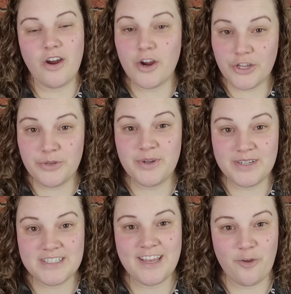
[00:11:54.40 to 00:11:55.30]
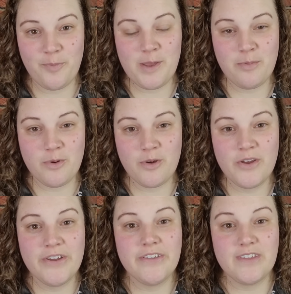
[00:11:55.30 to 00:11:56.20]
are you going to tell people
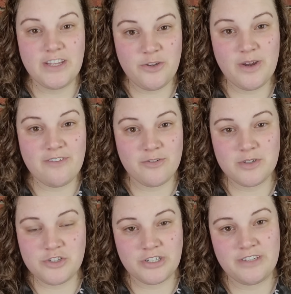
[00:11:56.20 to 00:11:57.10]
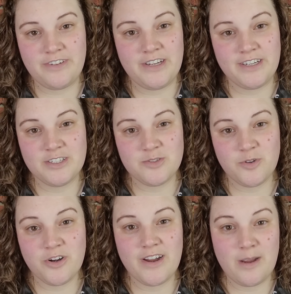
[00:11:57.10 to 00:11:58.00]
that you have a restrictive eating
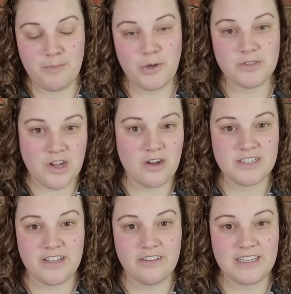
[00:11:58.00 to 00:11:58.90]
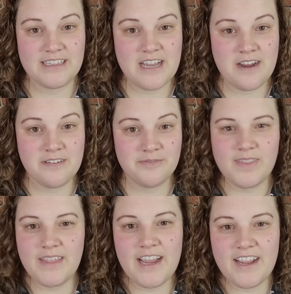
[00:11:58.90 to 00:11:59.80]
disorder and post content like that?
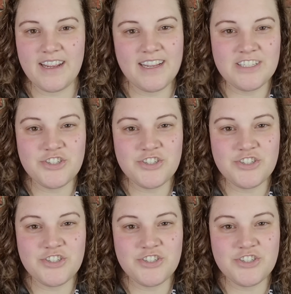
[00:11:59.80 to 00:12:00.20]
That it